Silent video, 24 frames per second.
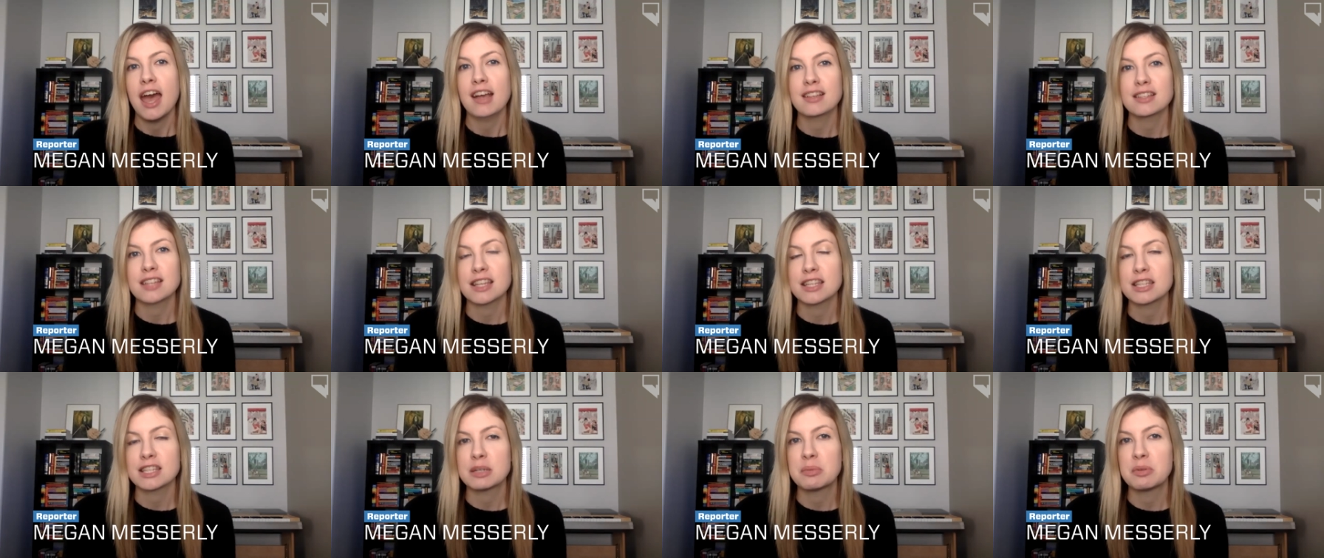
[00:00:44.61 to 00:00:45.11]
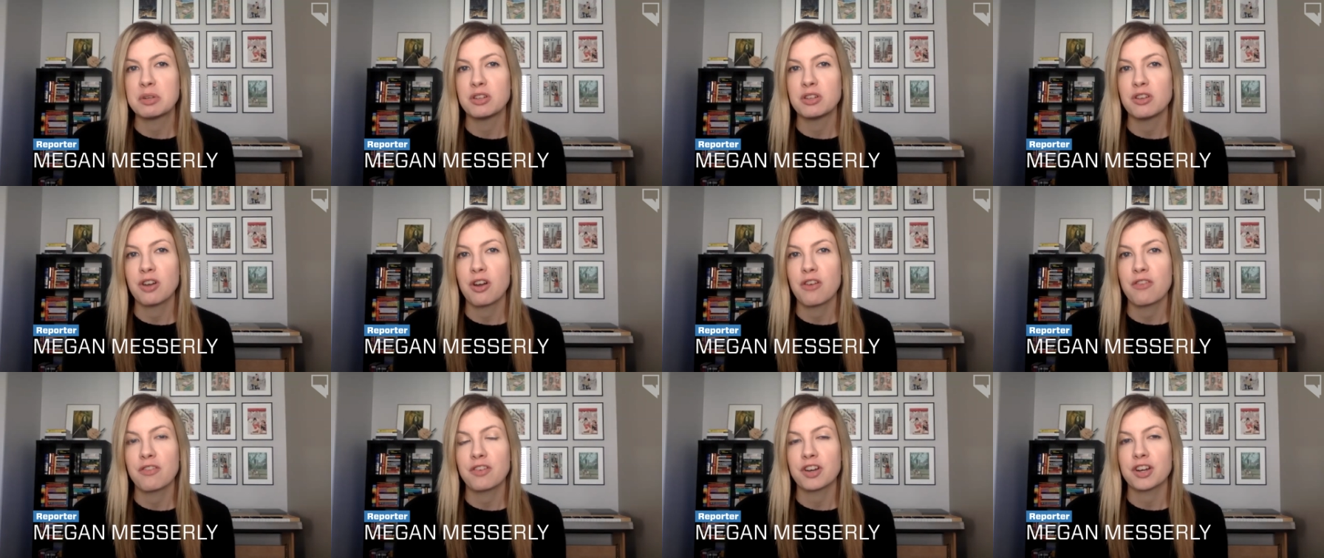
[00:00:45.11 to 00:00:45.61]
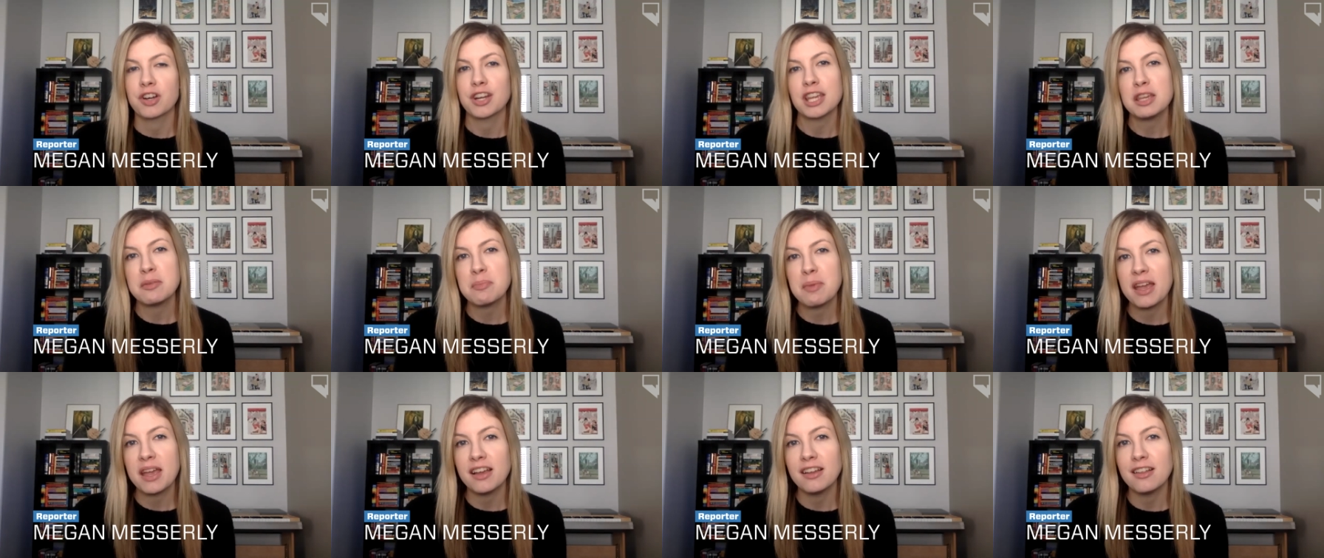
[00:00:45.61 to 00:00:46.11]
accessible over
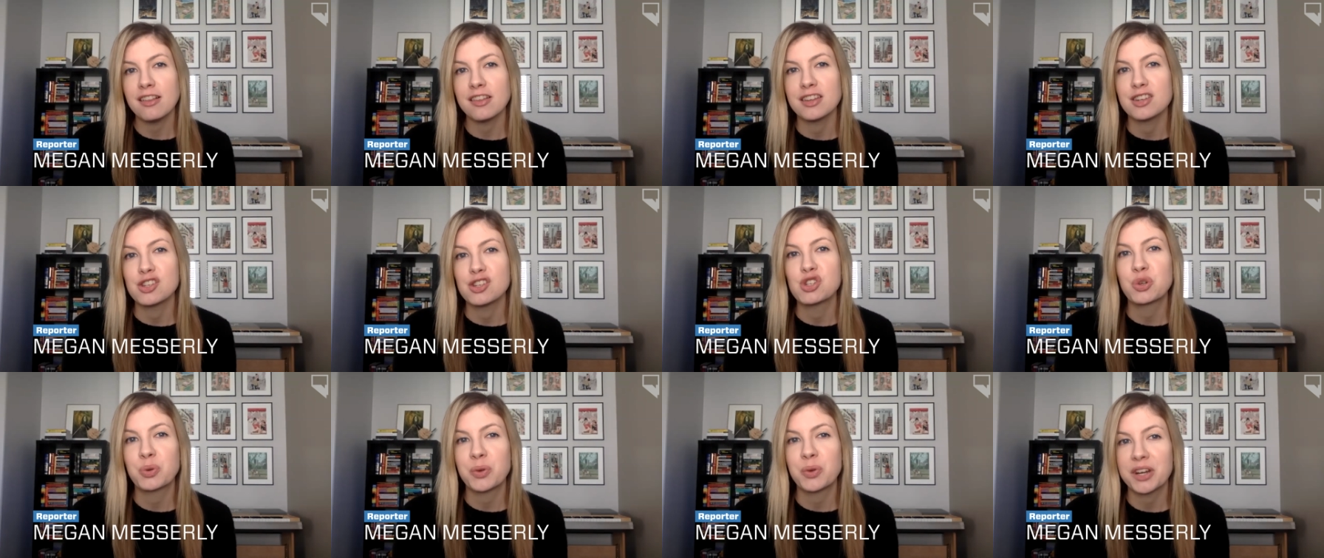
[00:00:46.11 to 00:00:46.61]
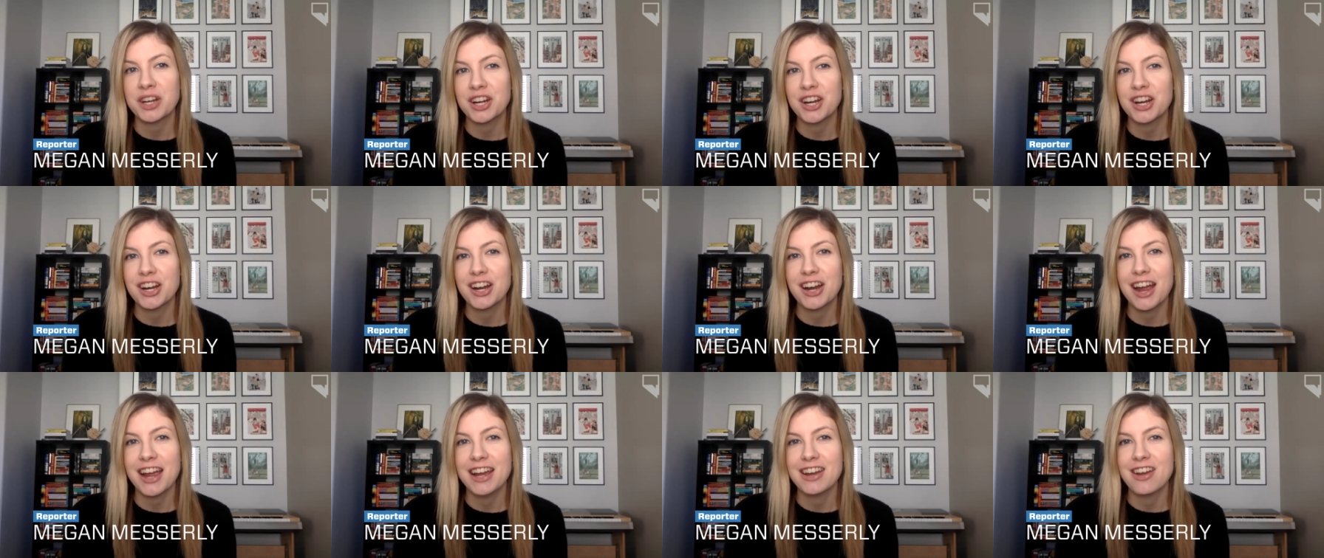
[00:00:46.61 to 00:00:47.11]
email and Twitter.